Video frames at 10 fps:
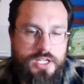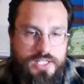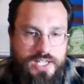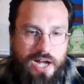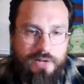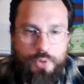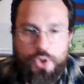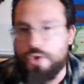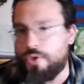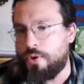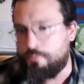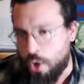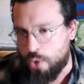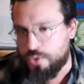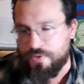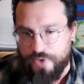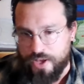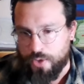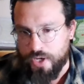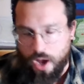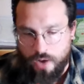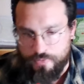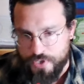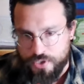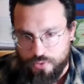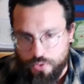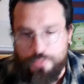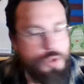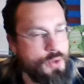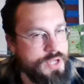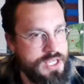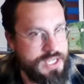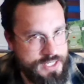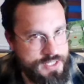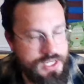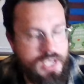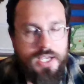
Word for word: Deon Bush, the most veteran of this group, though he is